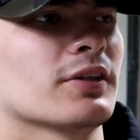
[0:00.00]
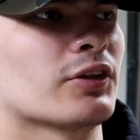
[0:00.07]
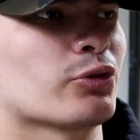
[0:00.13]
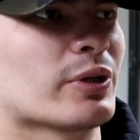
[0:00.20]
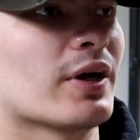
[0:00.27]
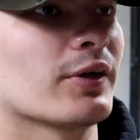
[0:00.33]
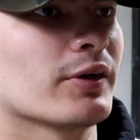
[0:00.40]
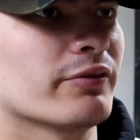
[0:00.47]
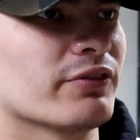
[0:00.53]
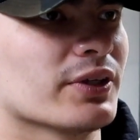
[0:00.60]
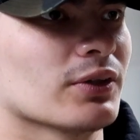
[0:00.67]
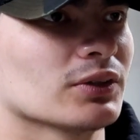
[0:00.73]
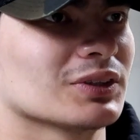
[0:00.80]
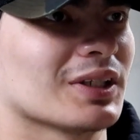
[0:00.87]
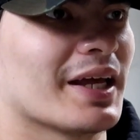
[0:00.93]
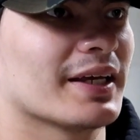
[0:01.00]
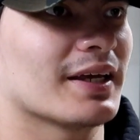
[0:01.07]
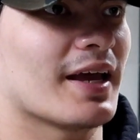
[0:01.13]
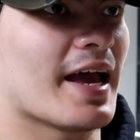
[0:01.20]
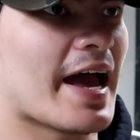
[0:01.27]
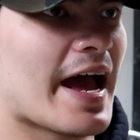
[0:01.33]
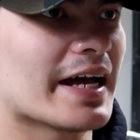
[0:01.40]
the 300 feels like
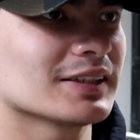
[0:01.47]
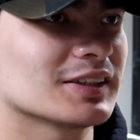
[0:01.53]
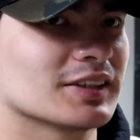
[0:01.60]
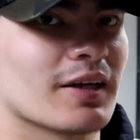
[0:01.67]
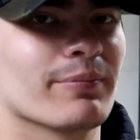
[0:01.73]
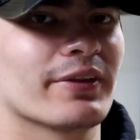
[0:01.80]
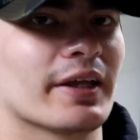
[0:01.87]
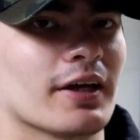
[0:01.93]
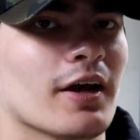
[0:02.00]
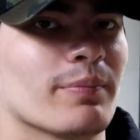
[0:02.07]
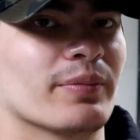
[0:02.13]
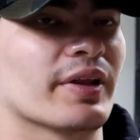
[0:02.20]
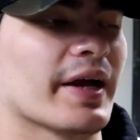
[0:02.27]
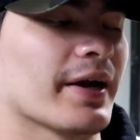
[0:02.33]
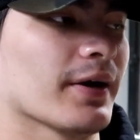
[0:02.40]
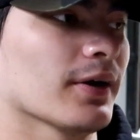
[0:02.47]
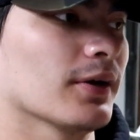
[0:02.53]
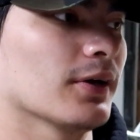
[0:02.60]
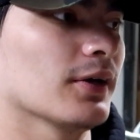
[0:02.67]
it has something up there.